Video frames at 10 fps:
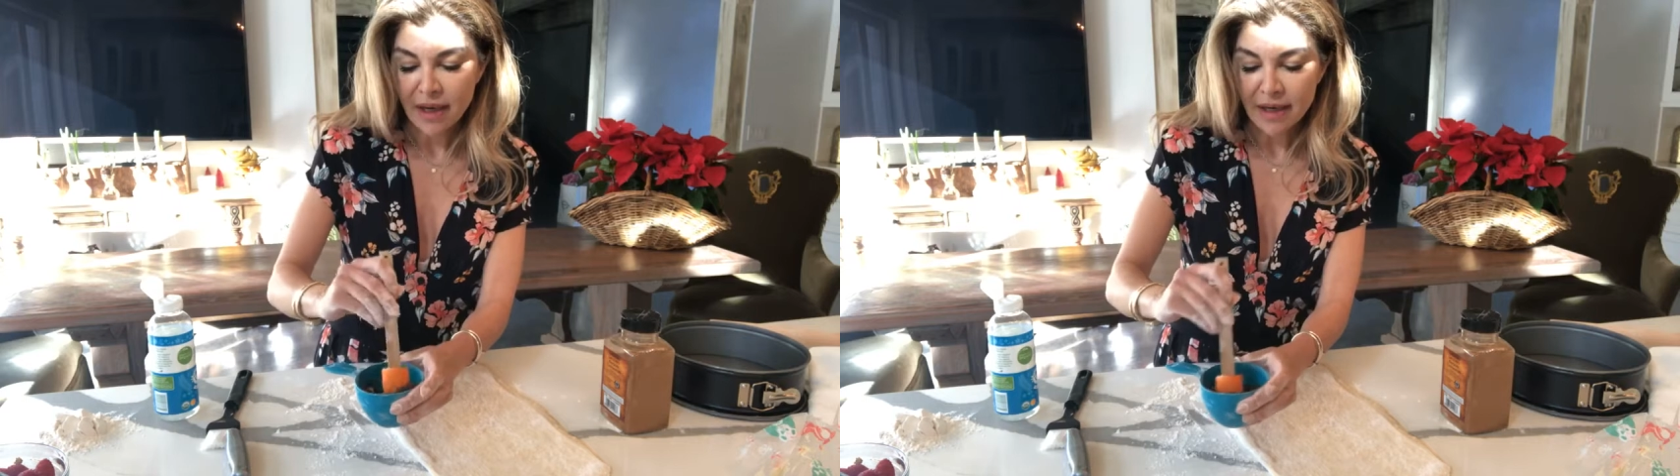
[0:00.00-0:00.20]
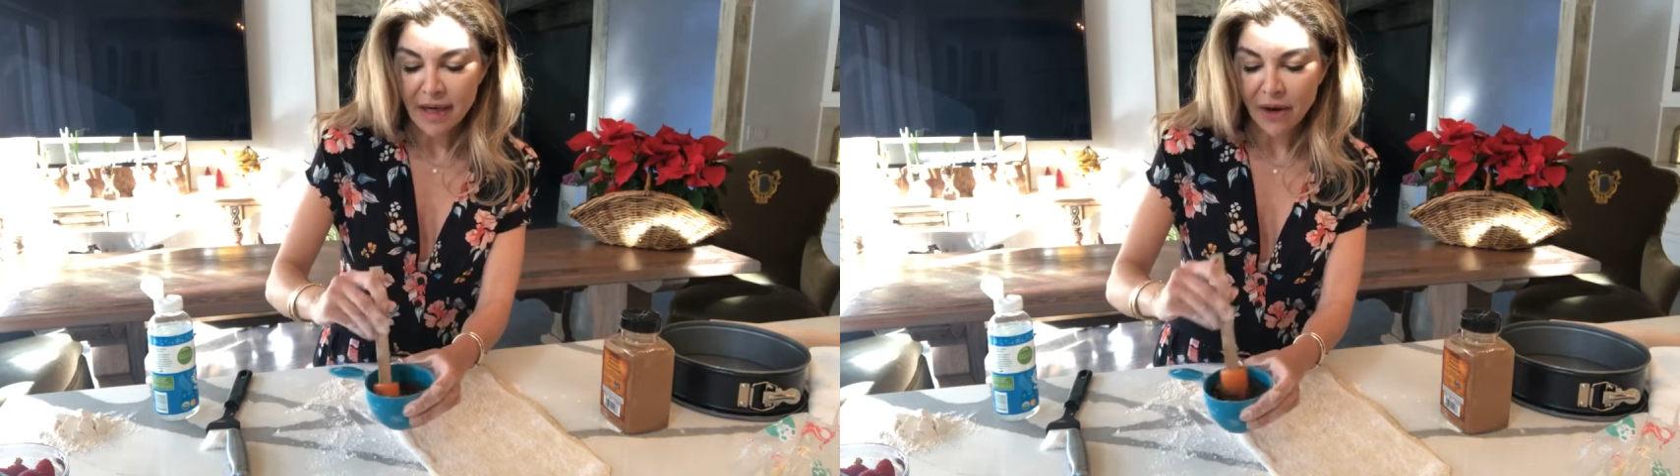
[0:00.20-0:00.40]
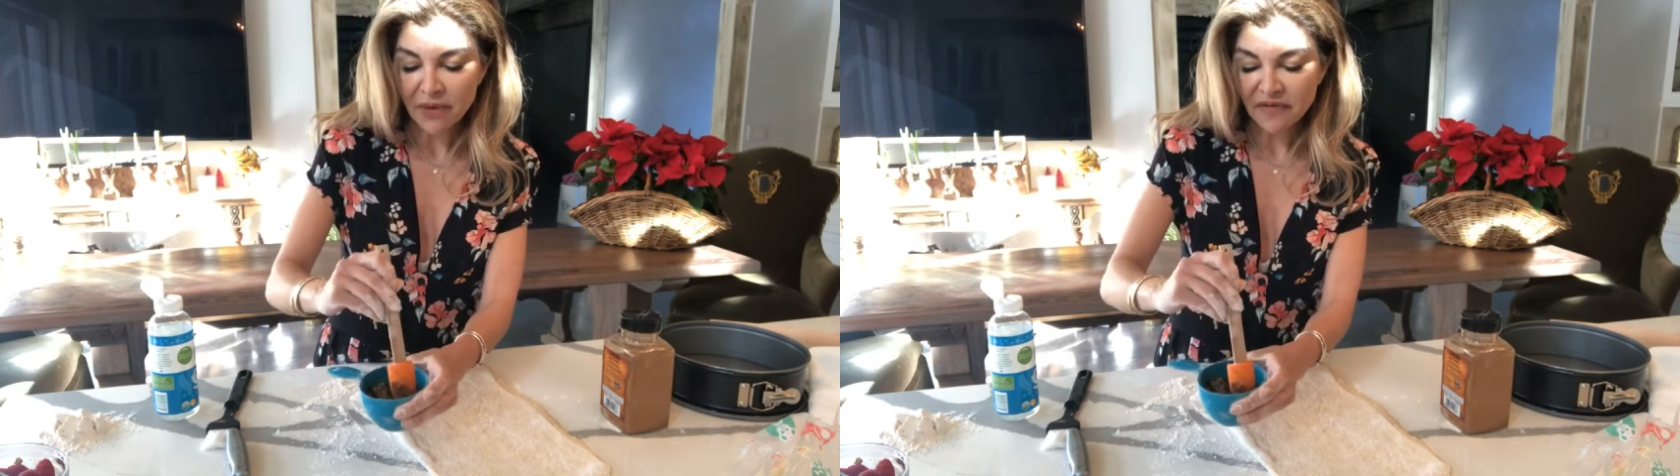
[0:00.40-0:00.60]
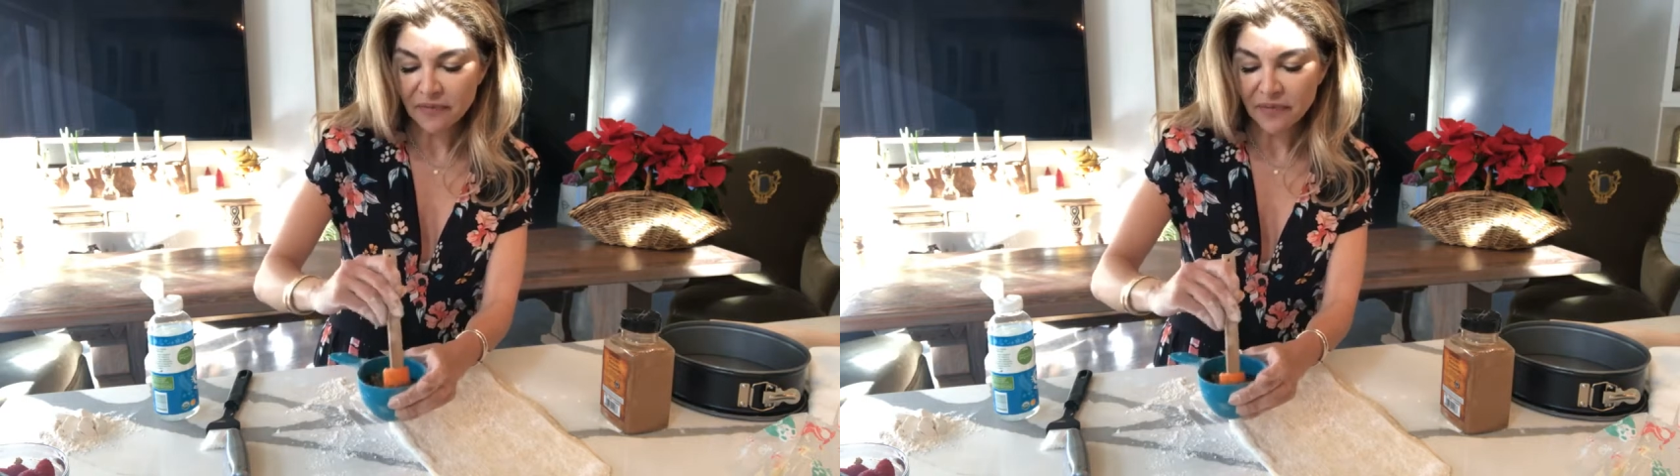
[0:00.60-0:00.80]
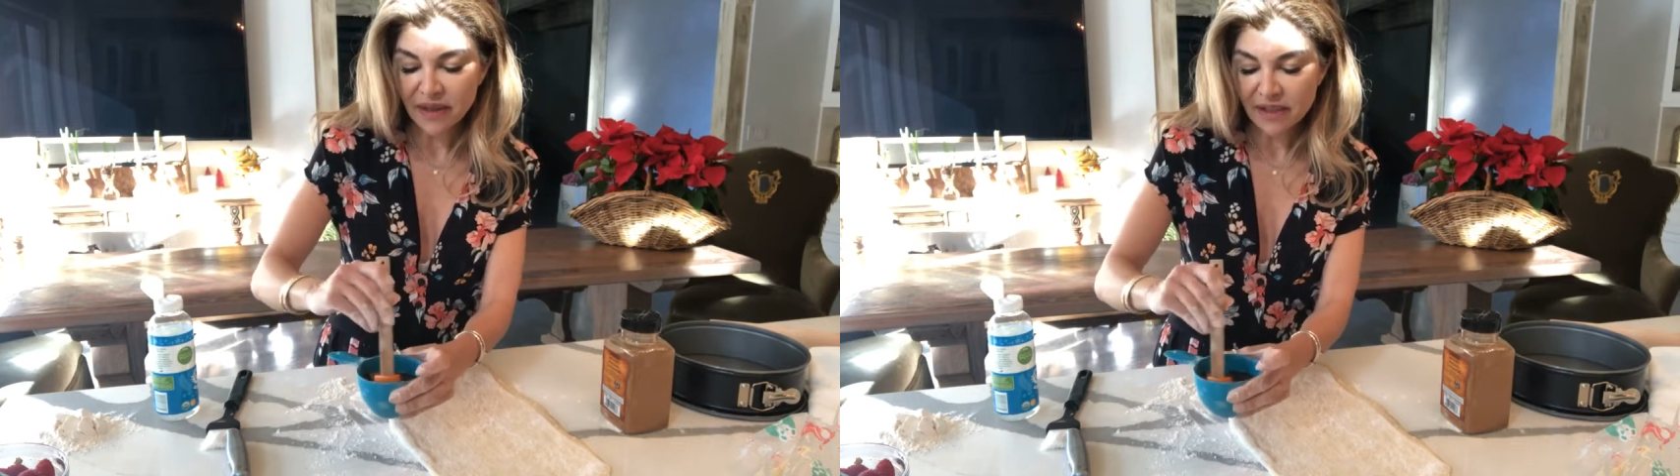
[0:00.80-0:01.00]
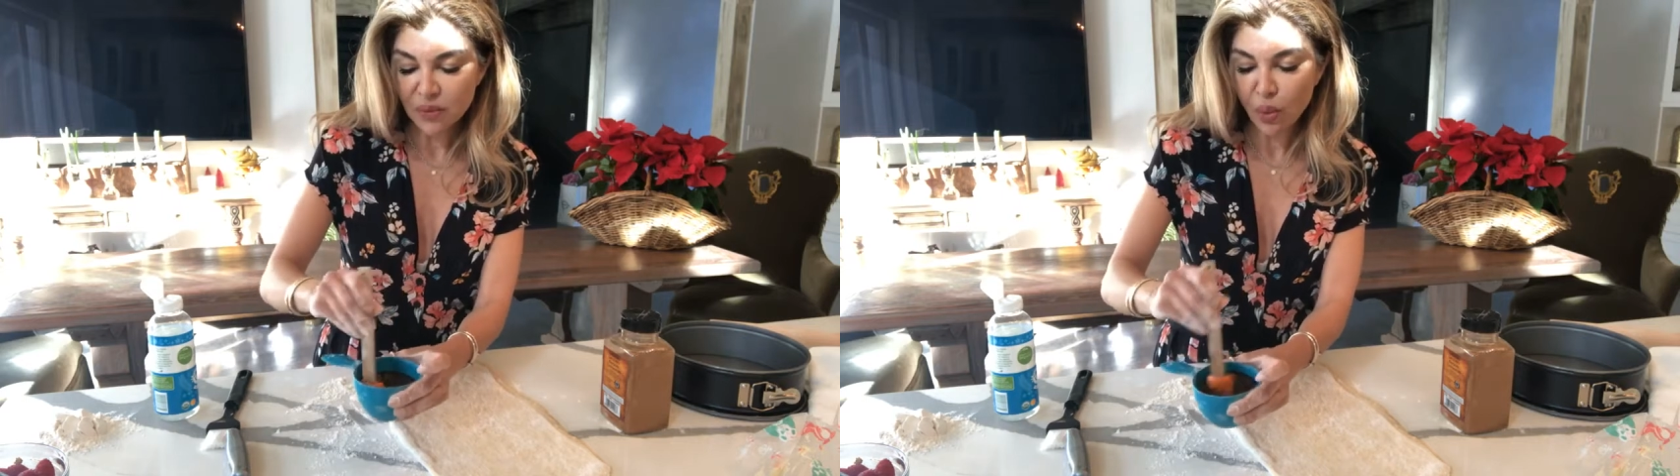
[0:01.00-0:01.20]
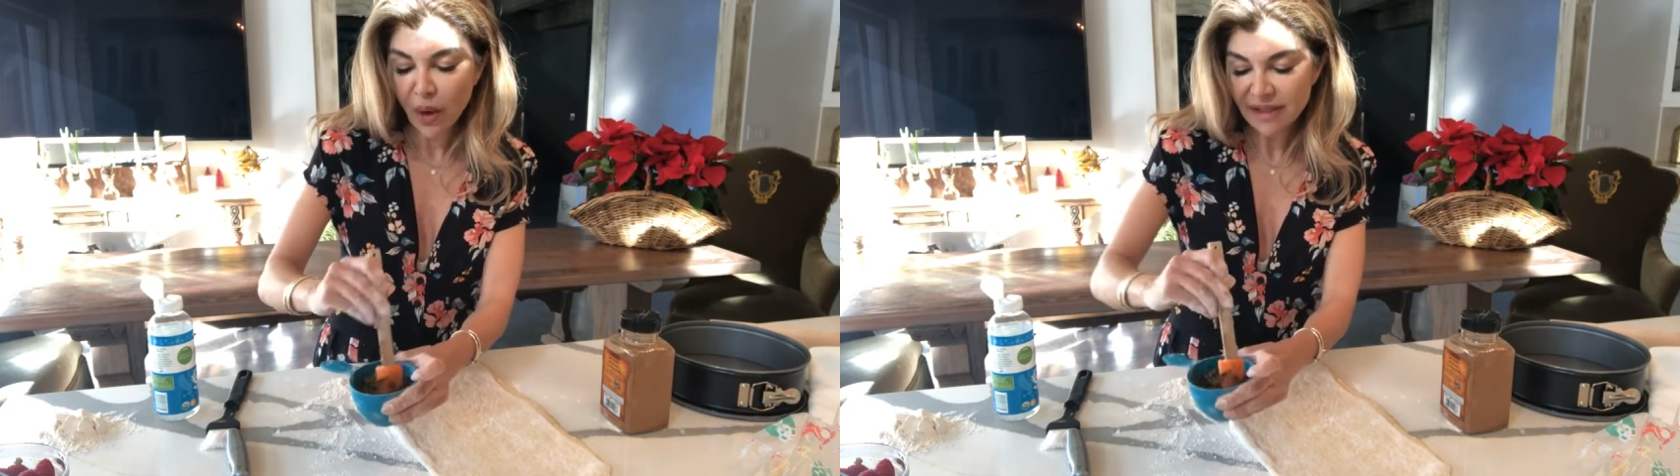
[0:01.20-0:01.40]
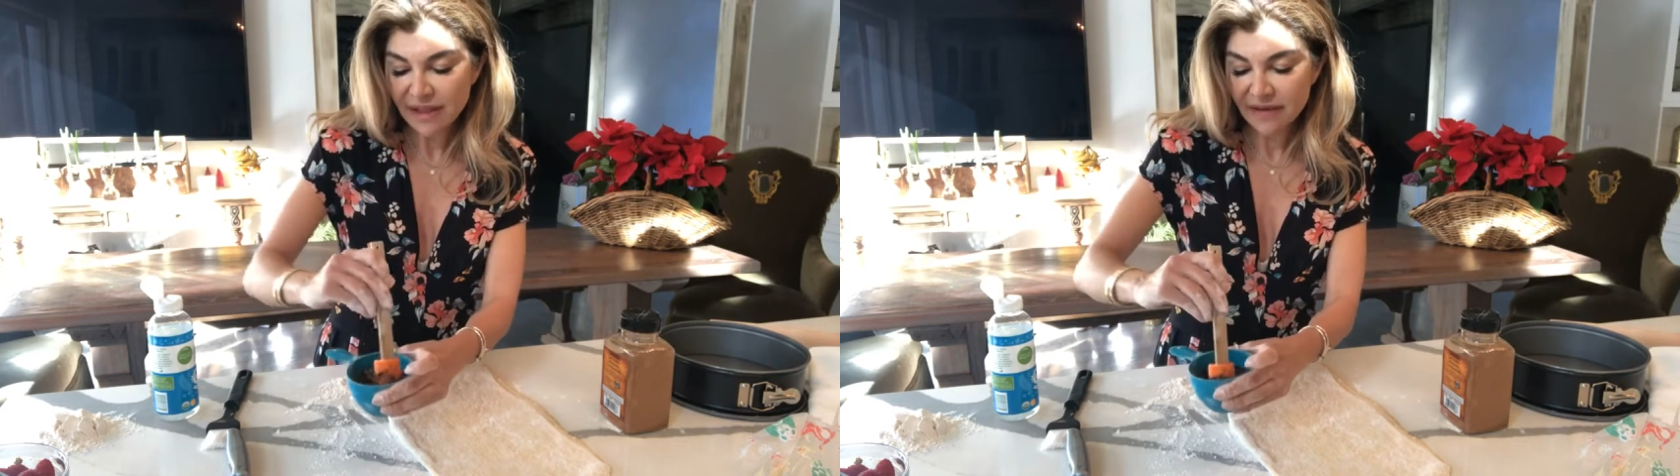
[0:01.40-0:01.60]
Now, if this
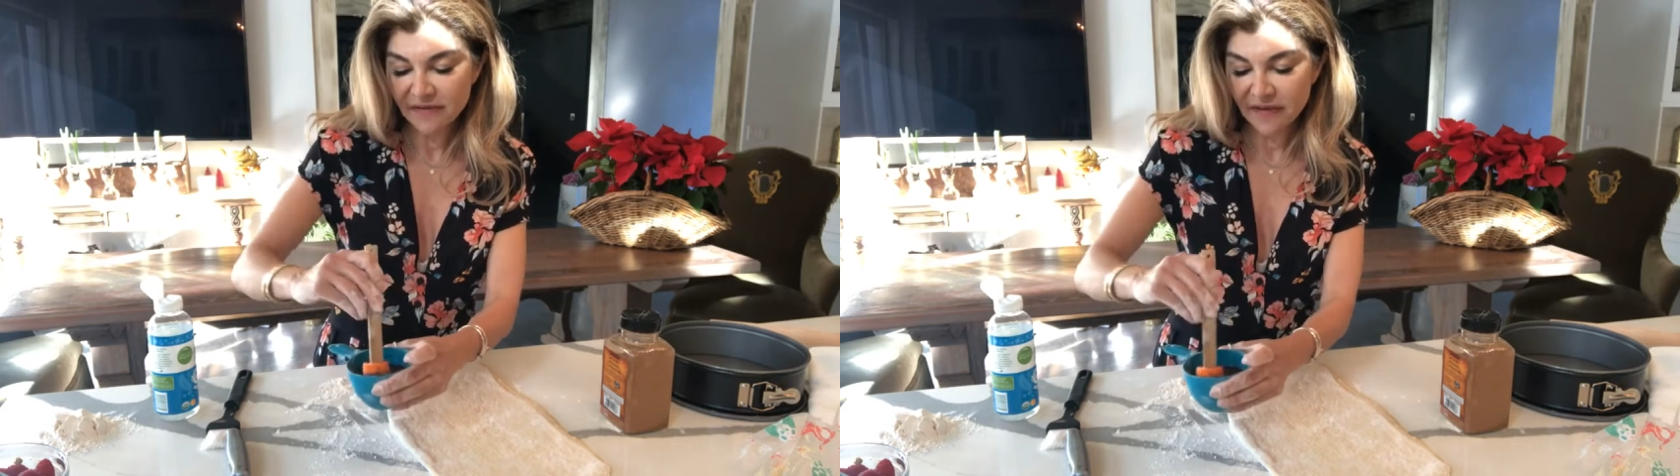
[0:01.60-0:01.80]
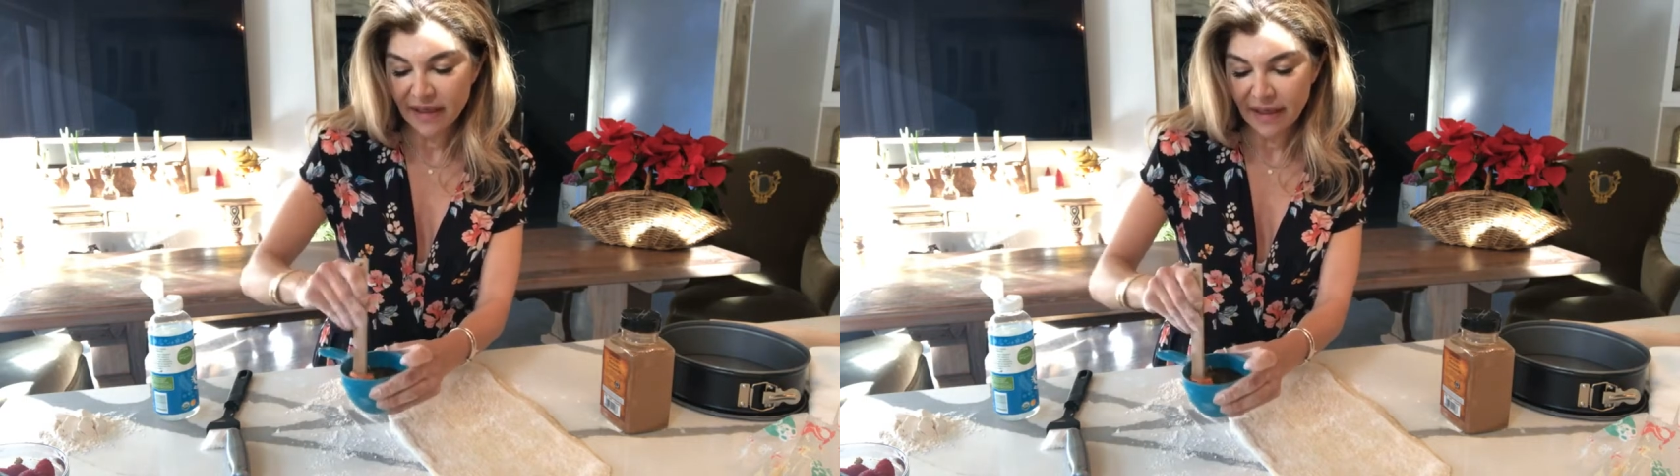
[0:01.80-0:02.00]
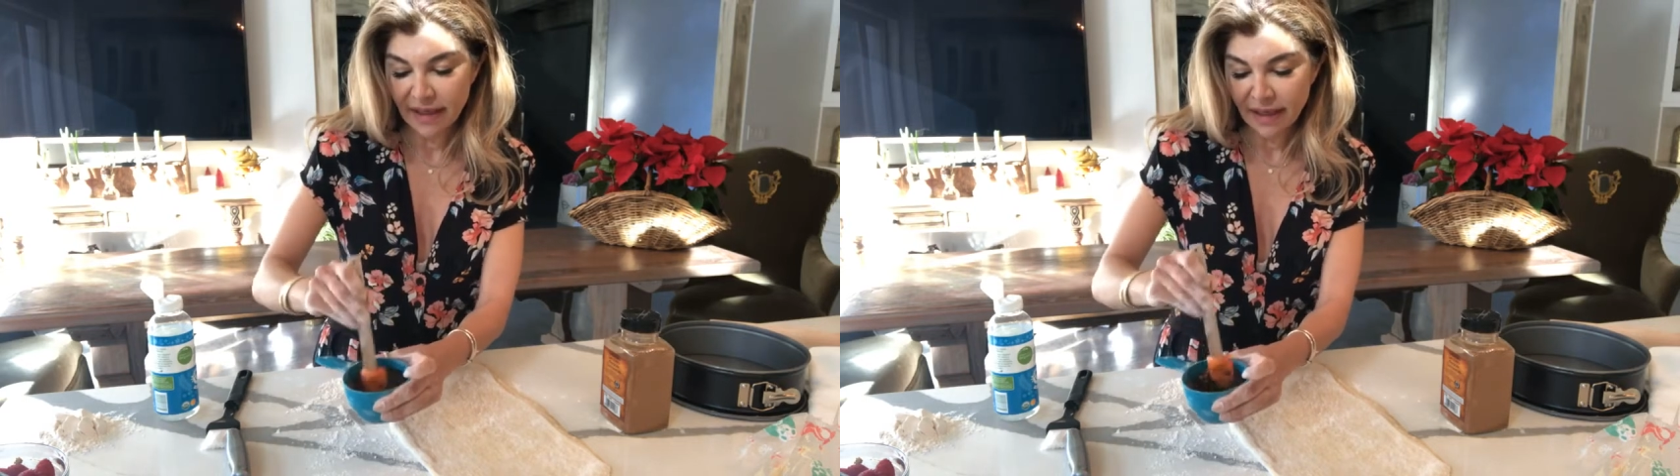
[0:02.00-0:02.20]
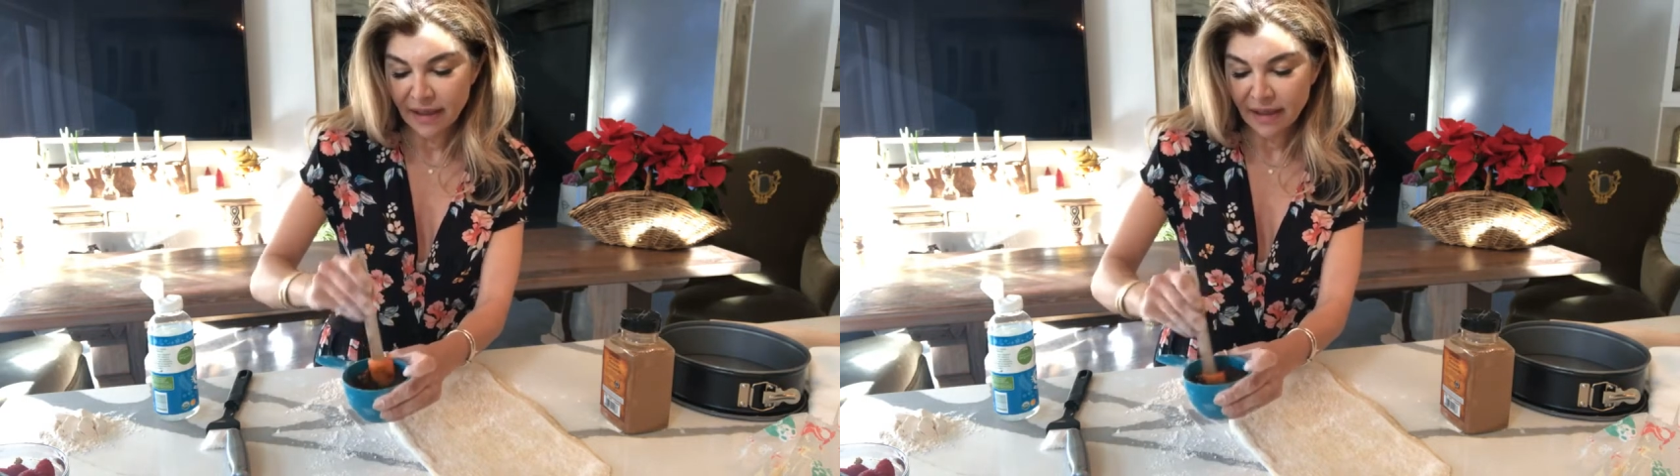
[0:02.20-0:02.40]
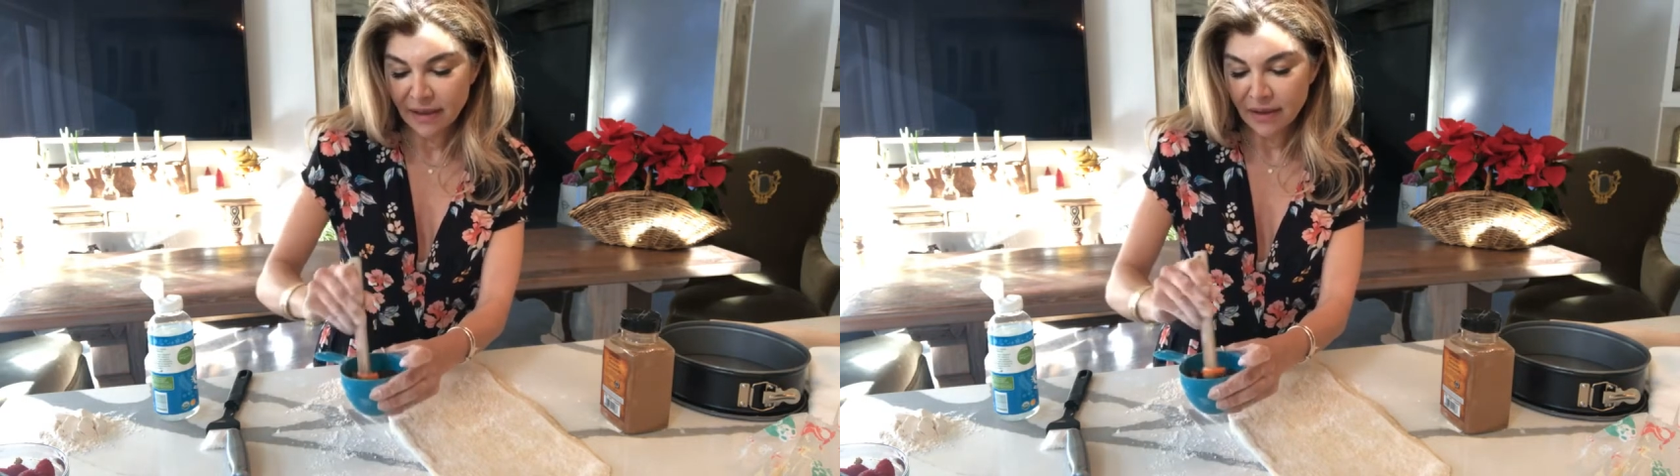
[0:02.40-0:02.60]
wasn't vegan,